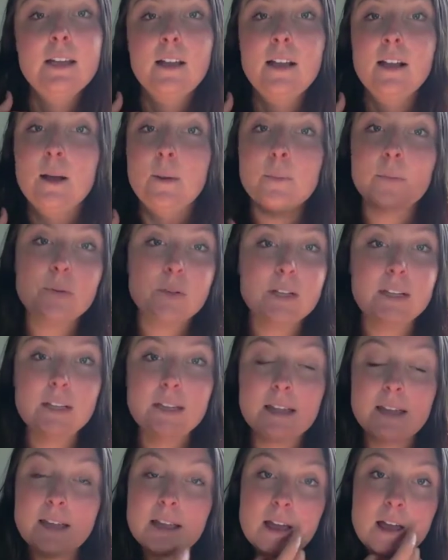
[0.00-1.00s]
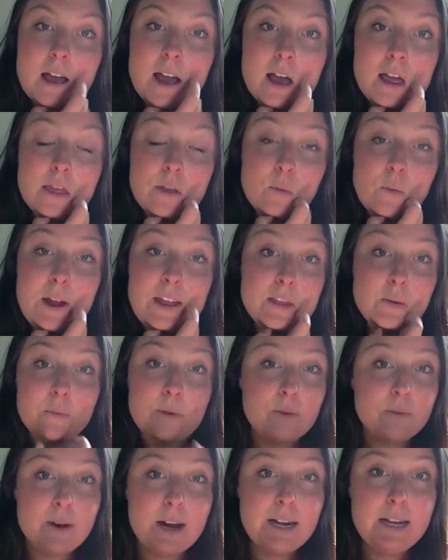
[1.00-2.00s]
completely the way that
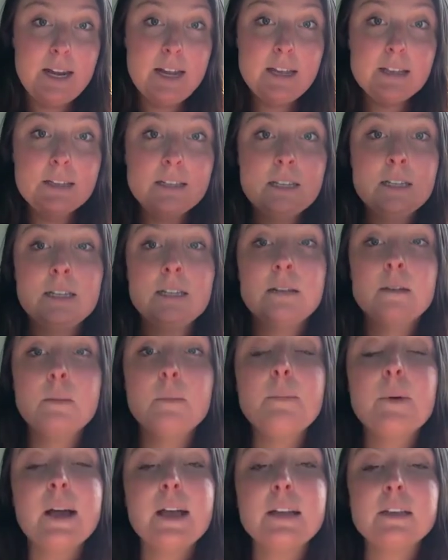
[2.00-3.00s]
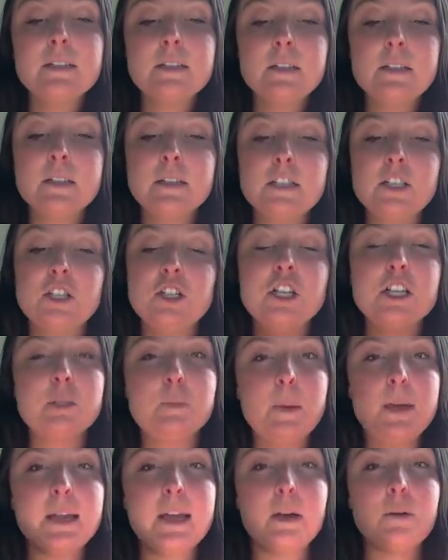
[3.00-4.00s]
we write it, but to
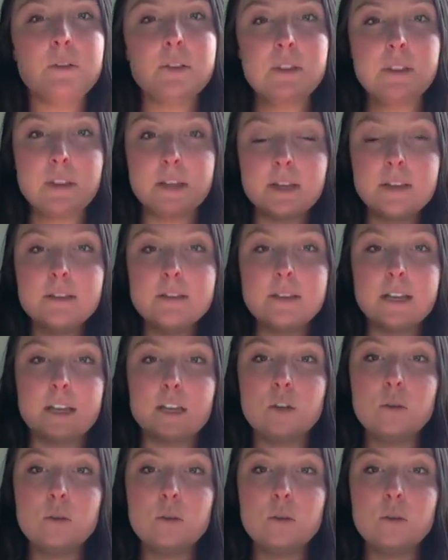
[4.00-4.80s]
just pick out the things that